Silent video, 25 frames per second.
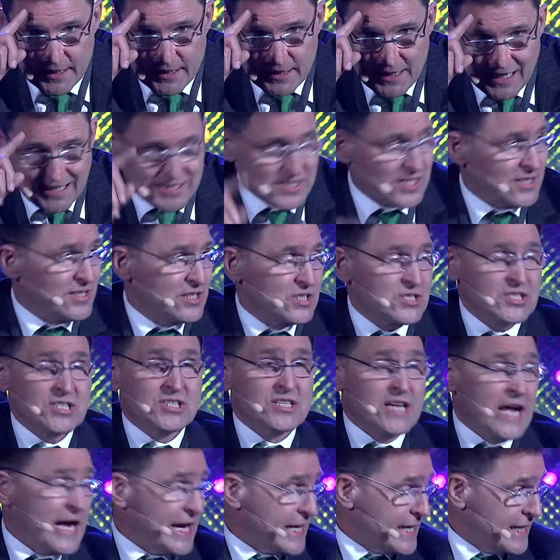I said, this
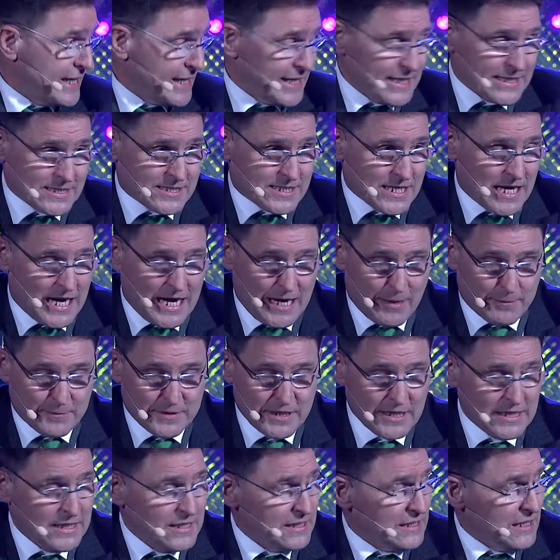is not going to get topped.
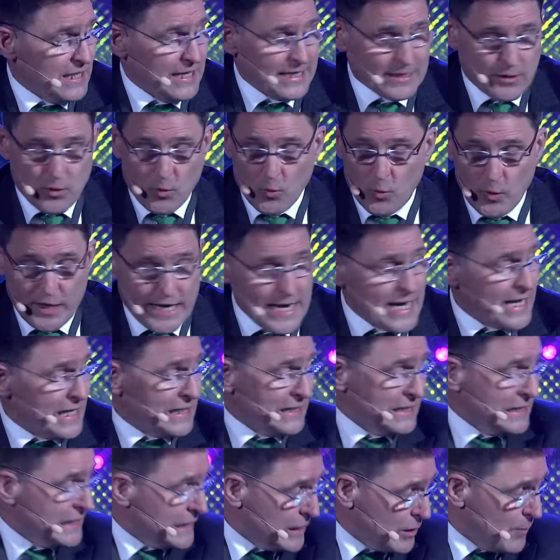Like, we had a
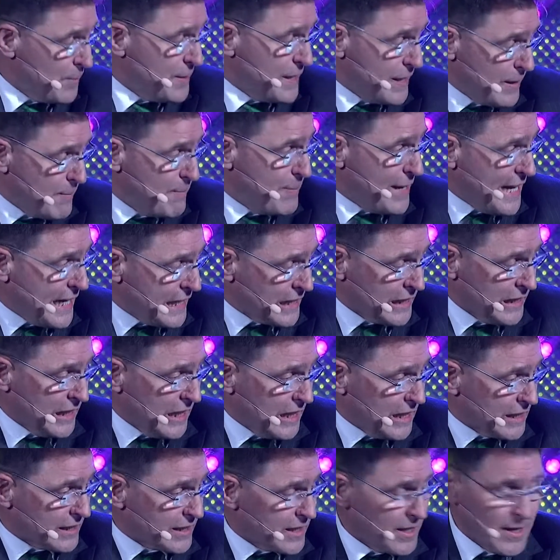little bit of bad
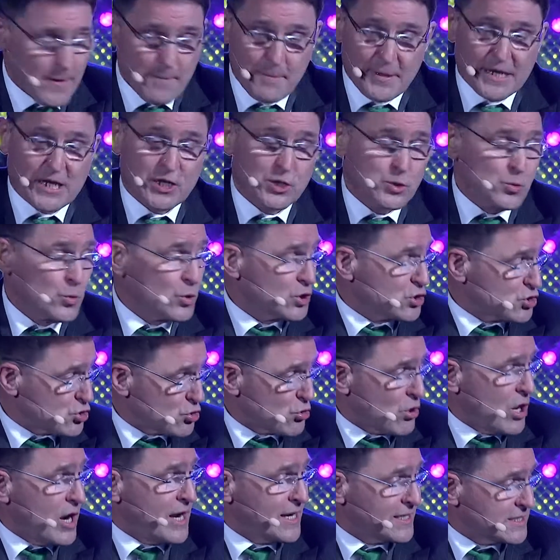luck because we're
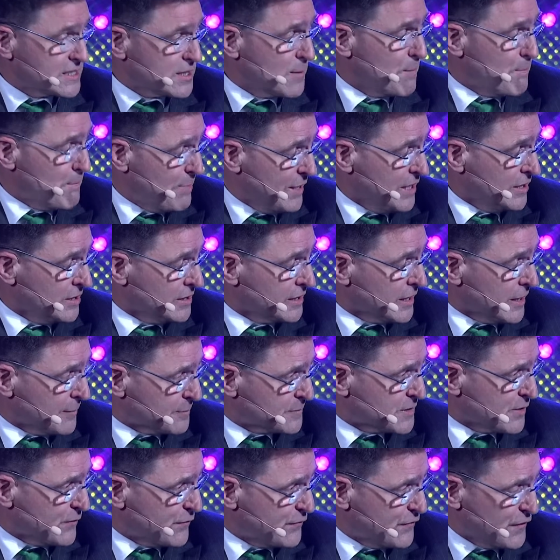trying to build
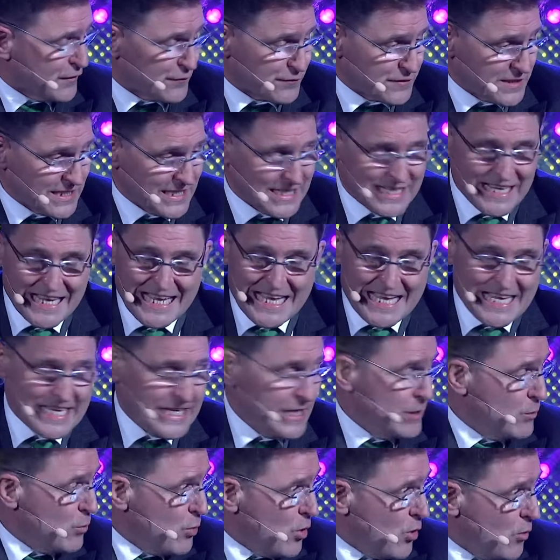up to 50
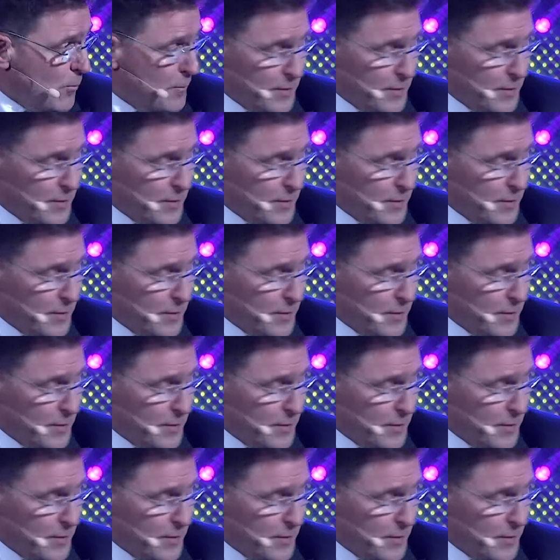and it won't